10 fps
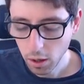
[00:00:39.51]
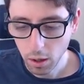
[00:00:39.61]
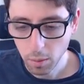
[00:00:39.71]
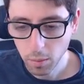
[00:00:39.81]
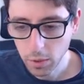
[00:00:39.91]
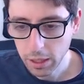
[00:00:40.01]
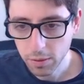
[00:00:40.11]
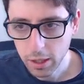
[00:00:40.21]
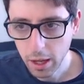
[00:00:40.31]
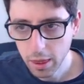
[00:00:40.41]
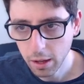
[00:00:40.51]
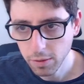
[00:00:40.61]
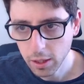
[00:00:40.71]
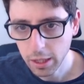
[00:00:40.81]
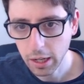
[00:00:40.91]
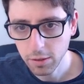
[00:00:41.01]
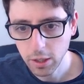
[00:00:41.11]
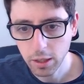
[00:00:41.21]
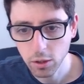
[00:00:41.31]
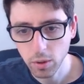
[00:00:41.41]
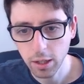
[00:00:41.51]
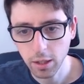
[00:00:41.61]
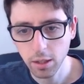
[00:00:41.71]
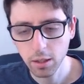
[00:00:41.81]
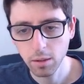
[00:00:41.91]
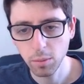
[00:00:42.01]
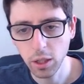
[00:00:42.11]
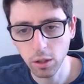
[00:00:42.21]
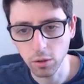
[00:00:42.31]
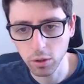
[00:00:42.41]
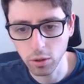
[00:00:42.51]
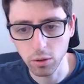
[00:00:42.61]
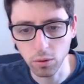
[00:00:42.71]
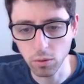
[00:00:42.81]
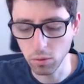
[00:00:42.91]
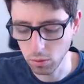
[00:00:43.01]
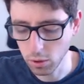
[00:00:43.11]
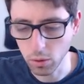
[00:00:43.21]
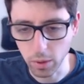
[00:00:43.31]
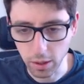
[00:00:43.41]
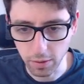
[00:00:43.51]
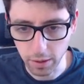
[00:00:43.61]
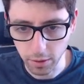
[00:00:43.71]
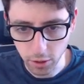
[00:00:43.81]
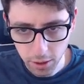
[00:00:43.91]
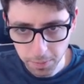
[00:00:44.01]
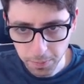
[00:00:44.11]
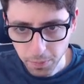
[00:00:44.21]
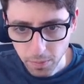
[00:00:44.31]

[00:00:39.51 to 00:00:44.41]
Definitely, I feel like I've seen his rating be close to 2,500.